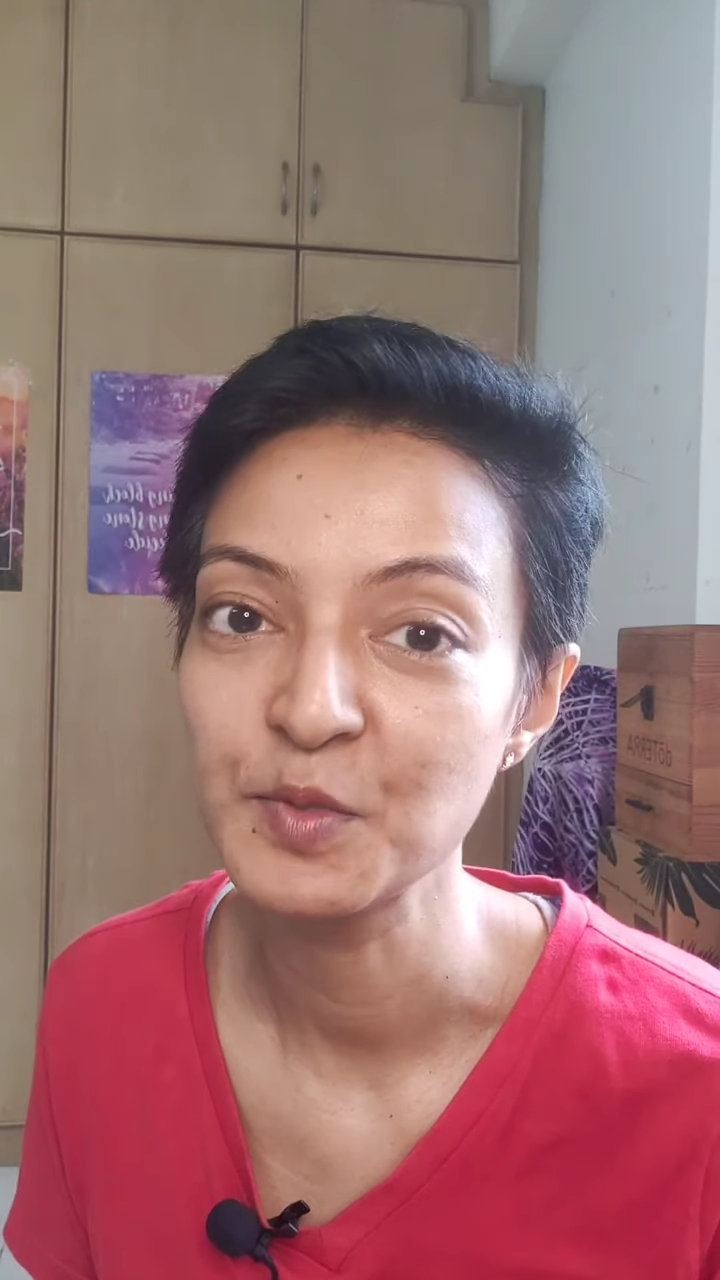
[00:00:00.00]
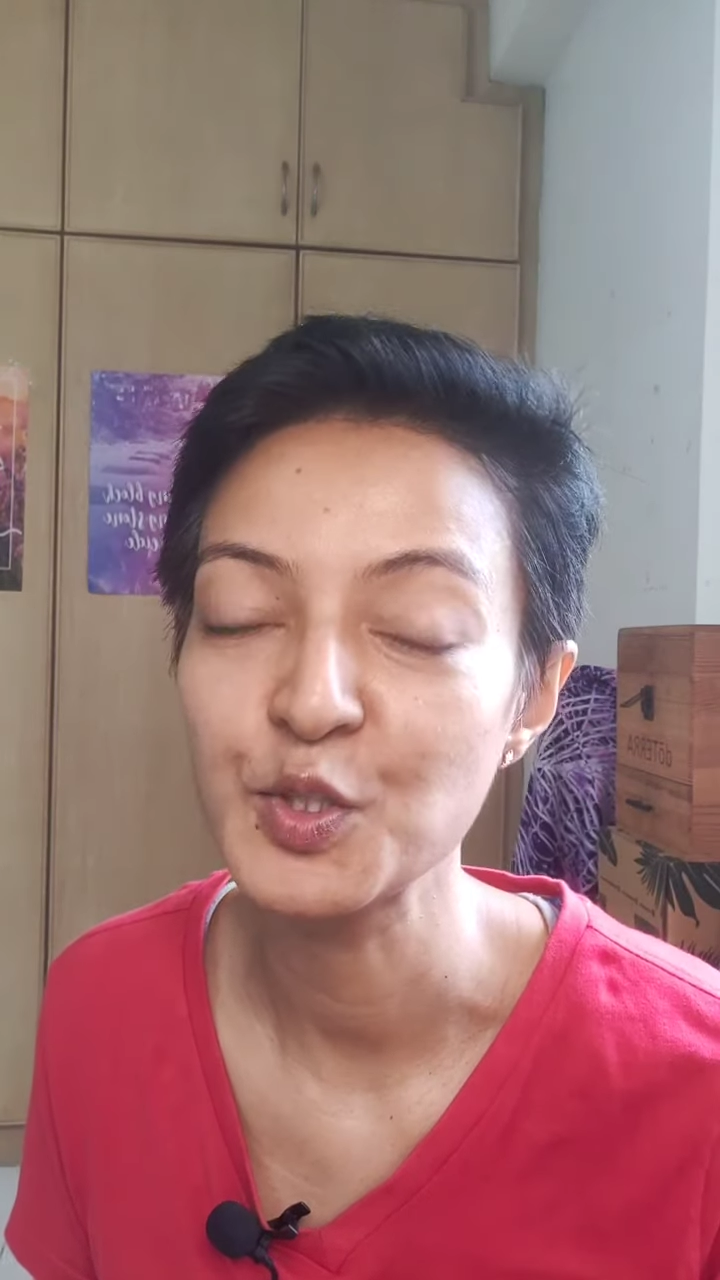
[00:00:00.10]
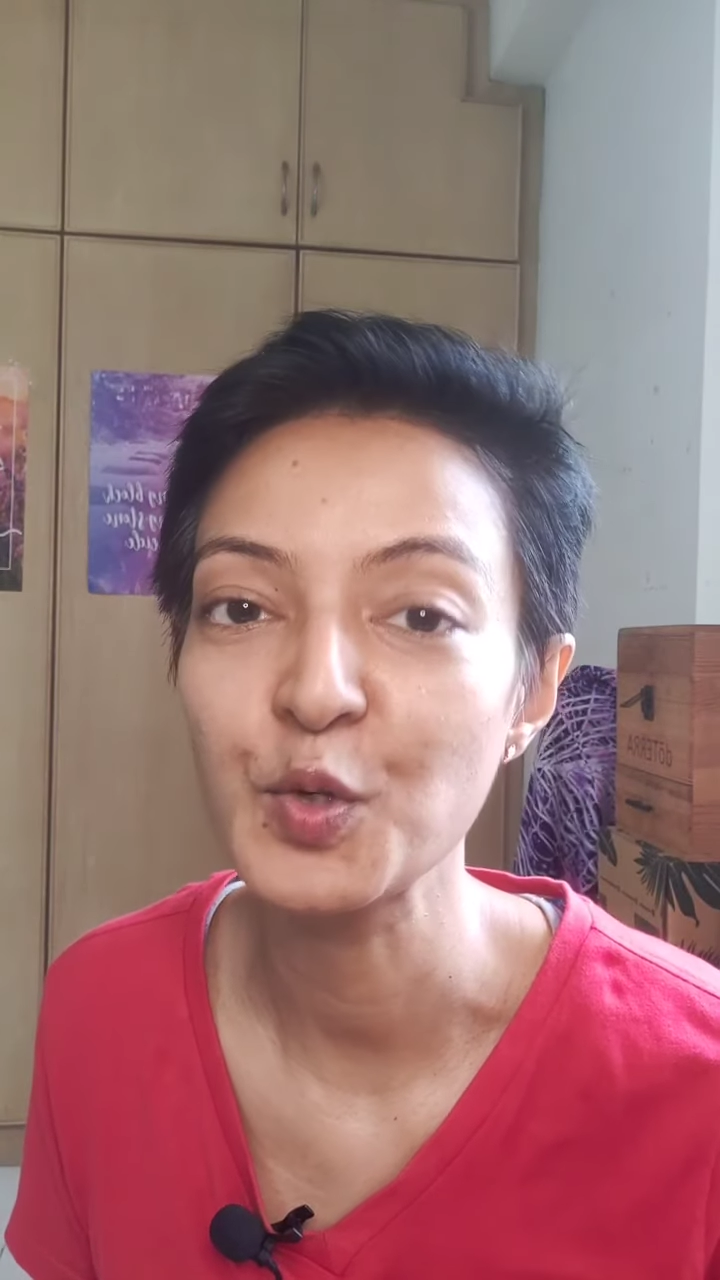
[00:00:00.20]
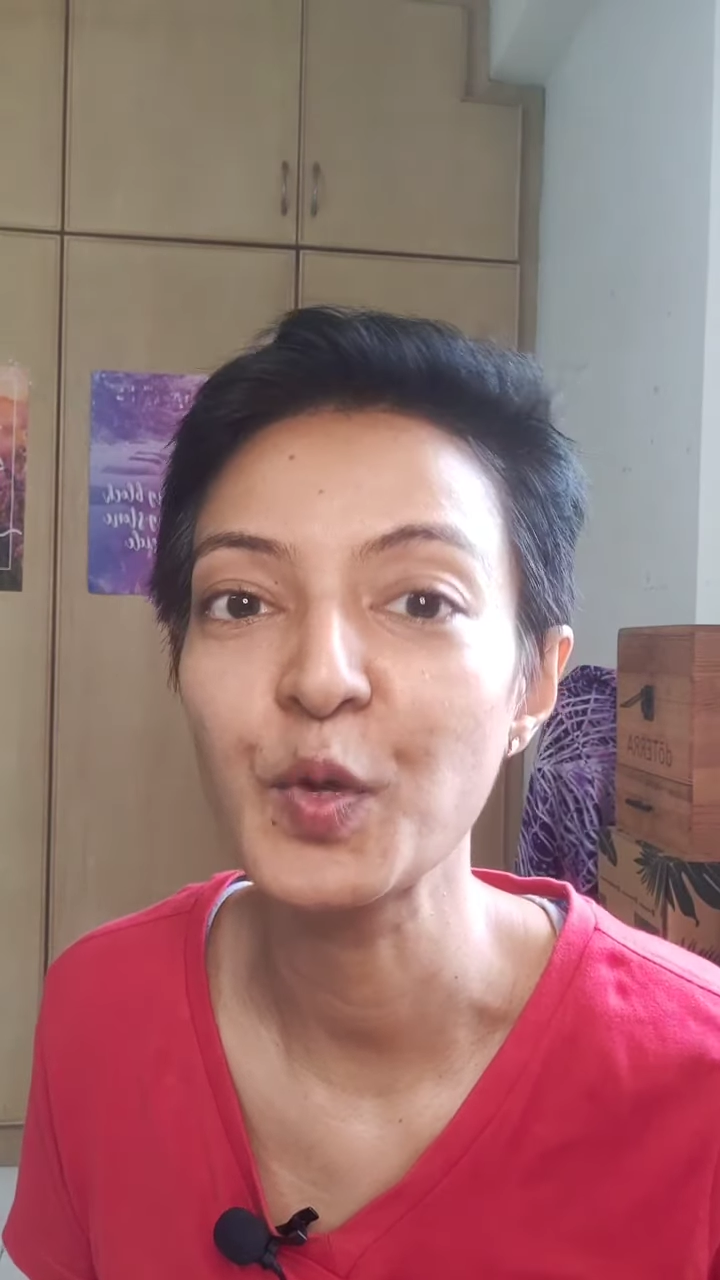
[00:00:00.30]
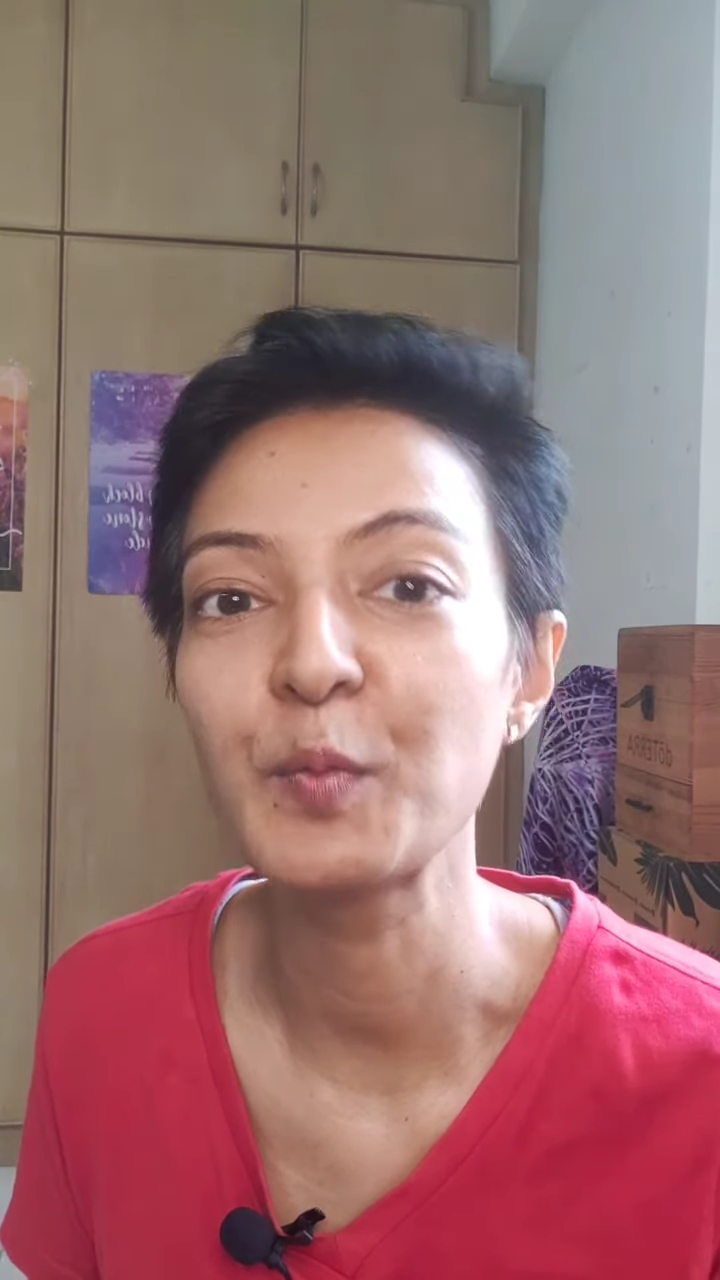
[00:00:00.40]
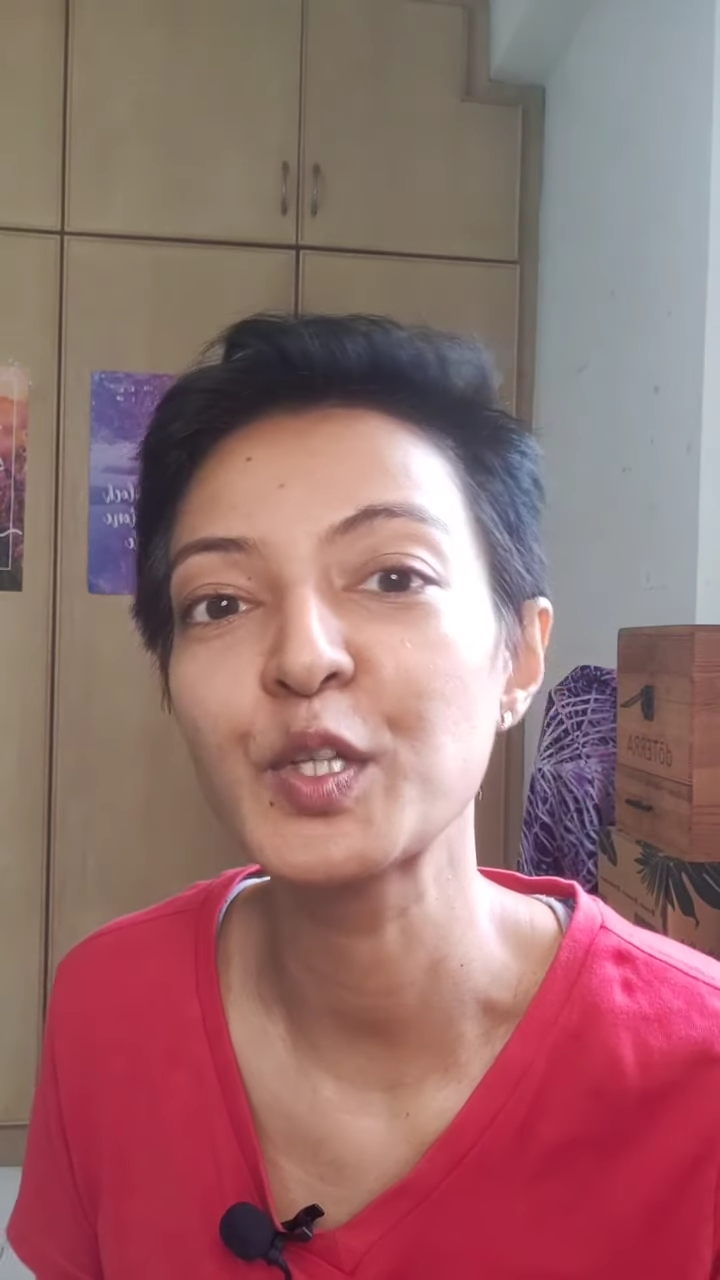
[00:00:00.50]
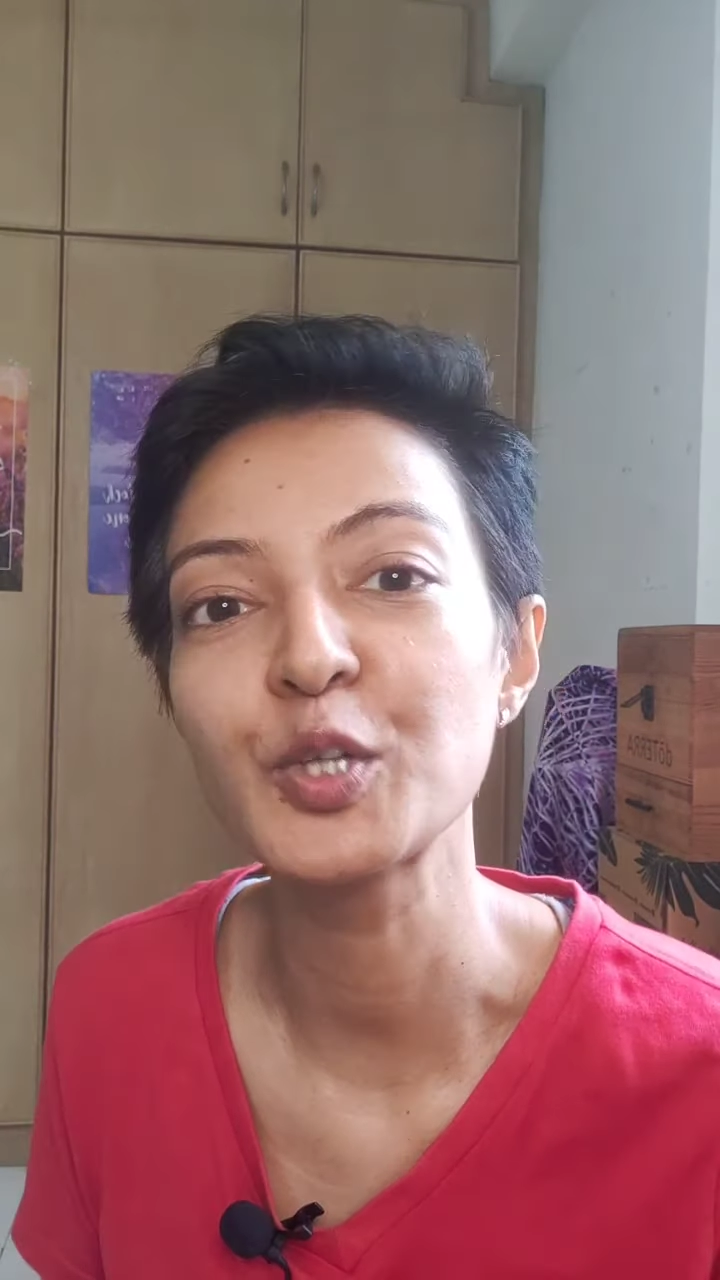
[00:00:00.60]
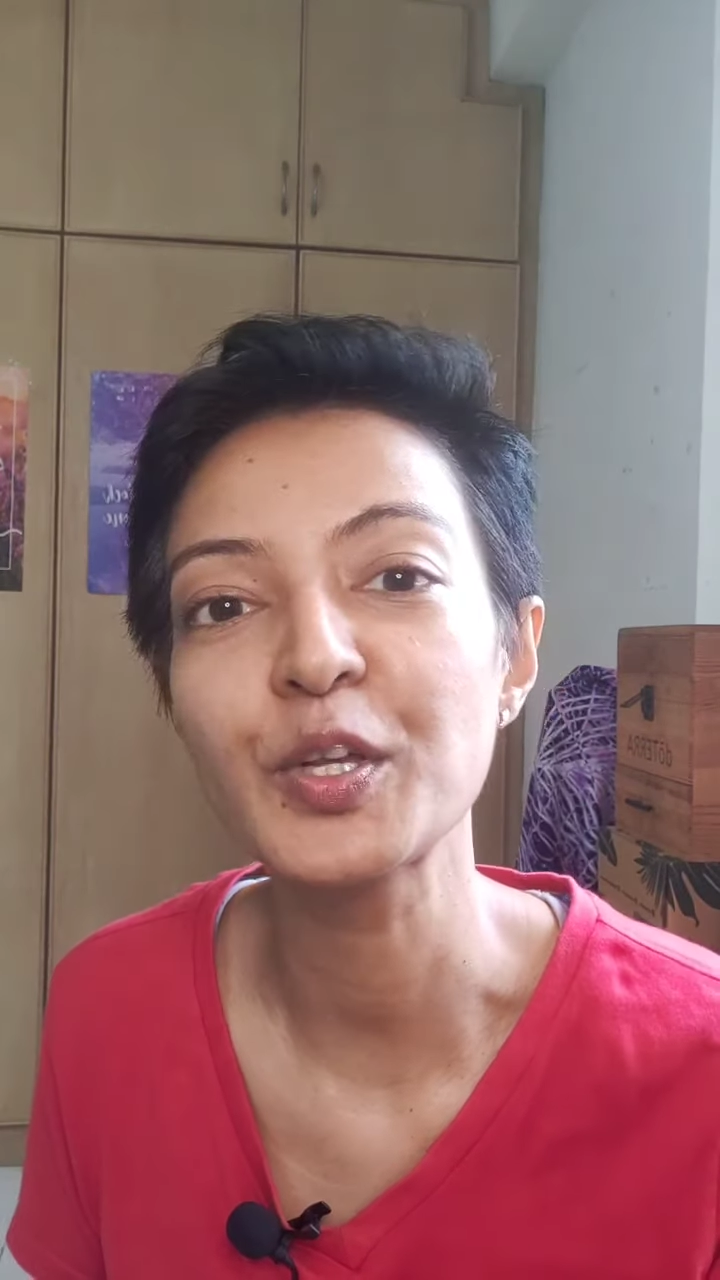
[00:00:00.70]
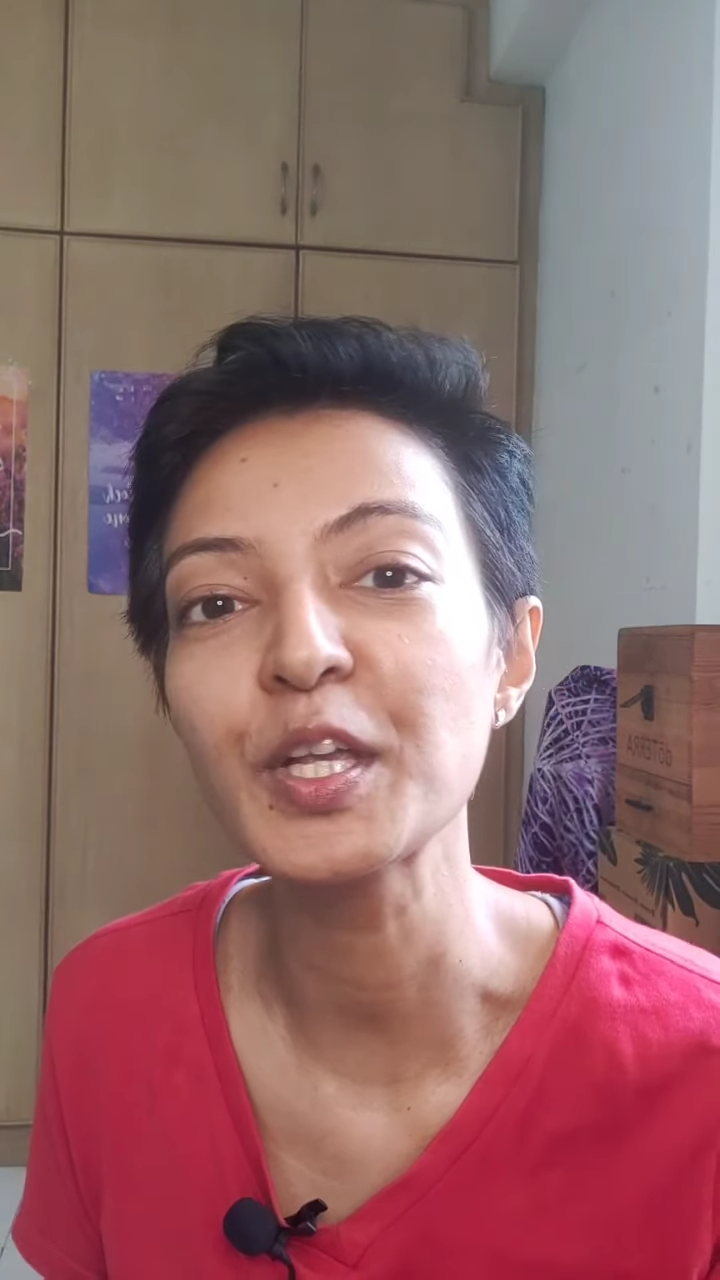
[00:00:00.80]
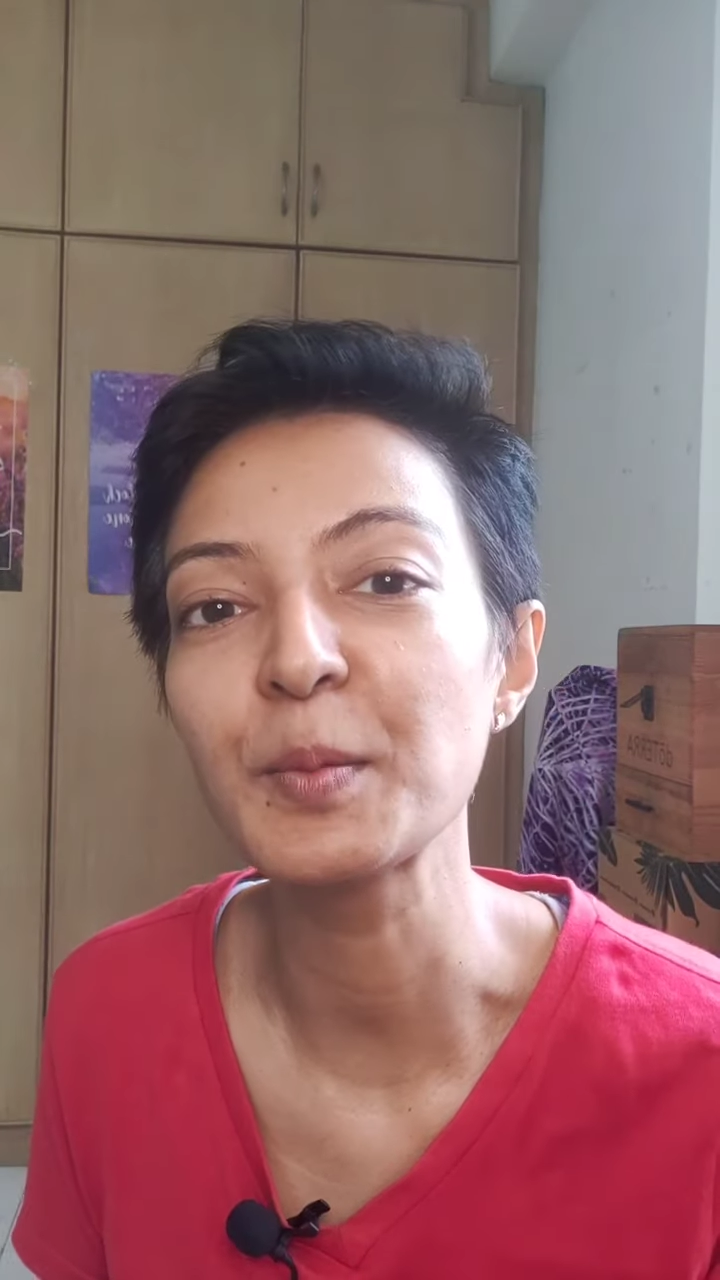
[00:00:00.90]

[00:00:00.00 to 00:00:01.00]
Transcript: So when we're talking